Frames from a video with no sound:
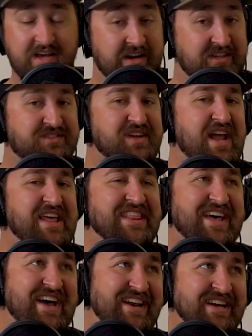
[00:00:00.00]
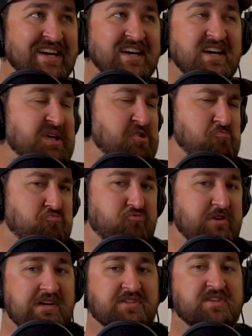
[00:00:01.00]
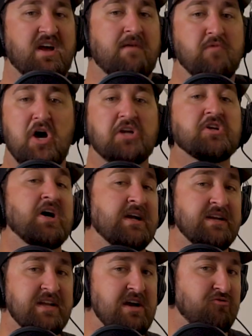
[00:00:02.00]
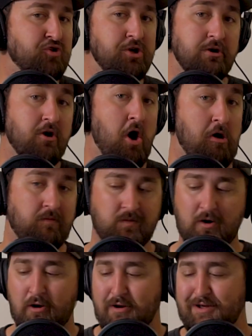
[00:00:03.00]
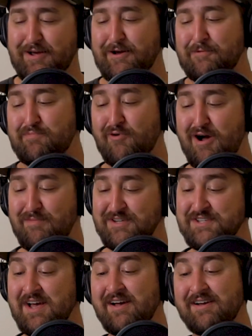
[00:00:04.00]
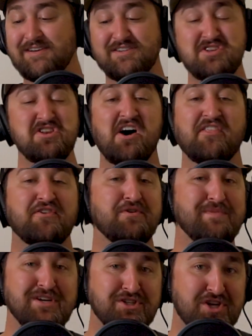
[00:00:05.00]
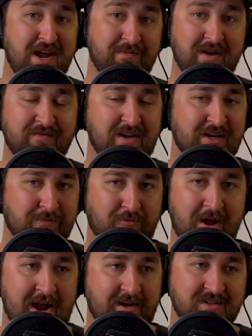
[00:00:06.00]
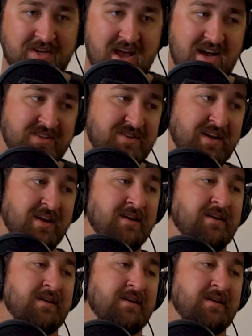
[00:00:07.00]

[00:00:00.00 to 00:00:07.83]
And I say that, I say, I'm not talking down to you at all. All right, I promise. Nothing to be ashamed of needing practice casting.